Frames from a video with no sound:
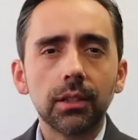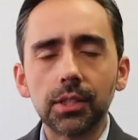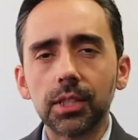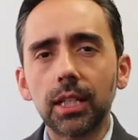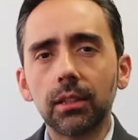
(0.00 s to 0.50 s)
The
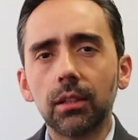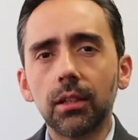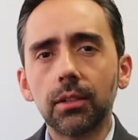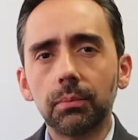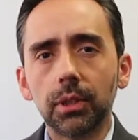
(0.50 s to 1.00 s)
state law
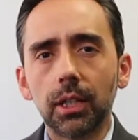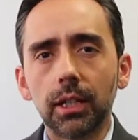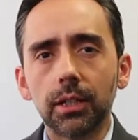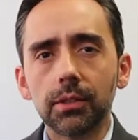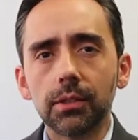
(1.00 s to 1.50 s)
that
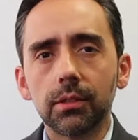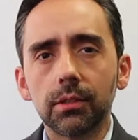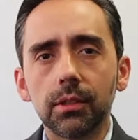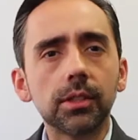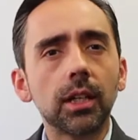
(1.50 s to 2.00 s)
applies
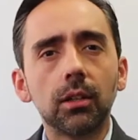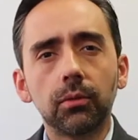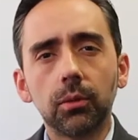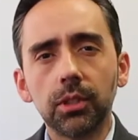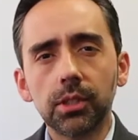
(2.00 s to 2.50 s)
is
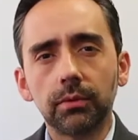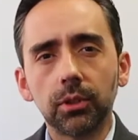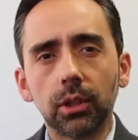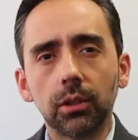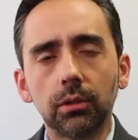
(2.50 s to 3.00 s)
California Civil
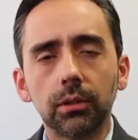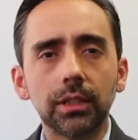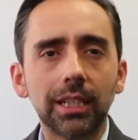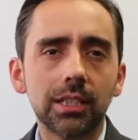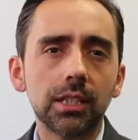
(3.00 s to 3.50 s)
Code
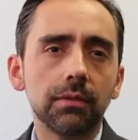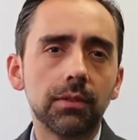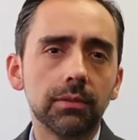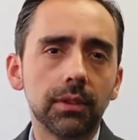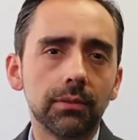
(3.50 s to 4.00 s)

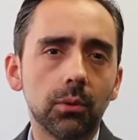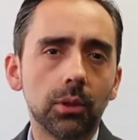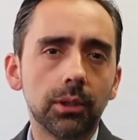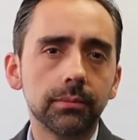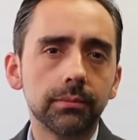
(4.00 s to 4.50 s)

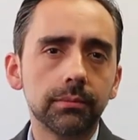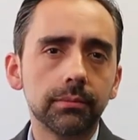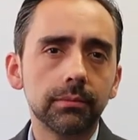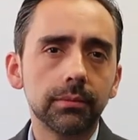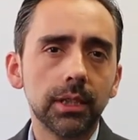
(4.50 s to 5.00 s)

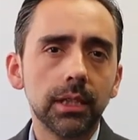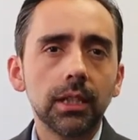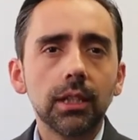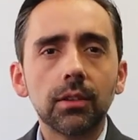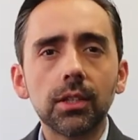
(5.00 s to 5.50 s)

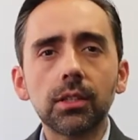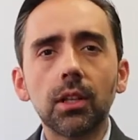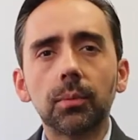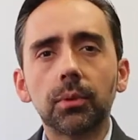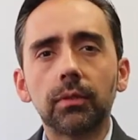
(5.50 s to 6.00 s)
1954. This
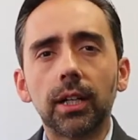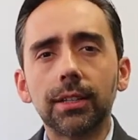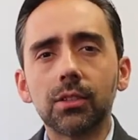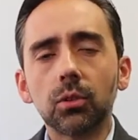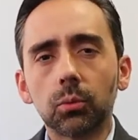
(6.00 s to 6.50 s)
law
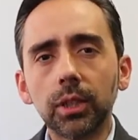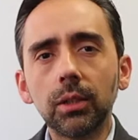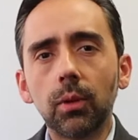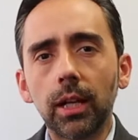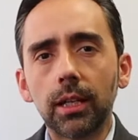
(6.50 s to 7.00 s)
provides 3
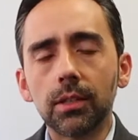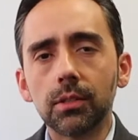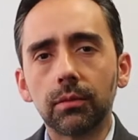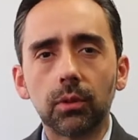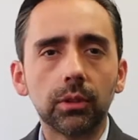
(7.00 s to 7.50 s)
ways
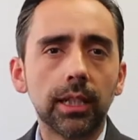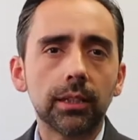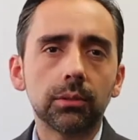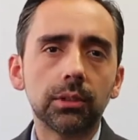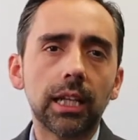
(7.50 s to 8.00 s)
for a
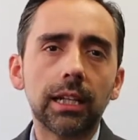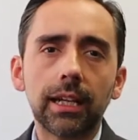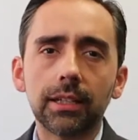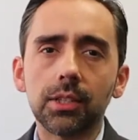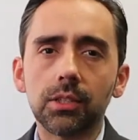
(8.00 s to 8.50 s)
landlord to gain
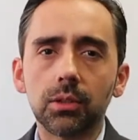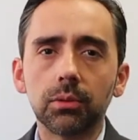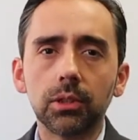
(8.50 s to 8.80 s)
access to a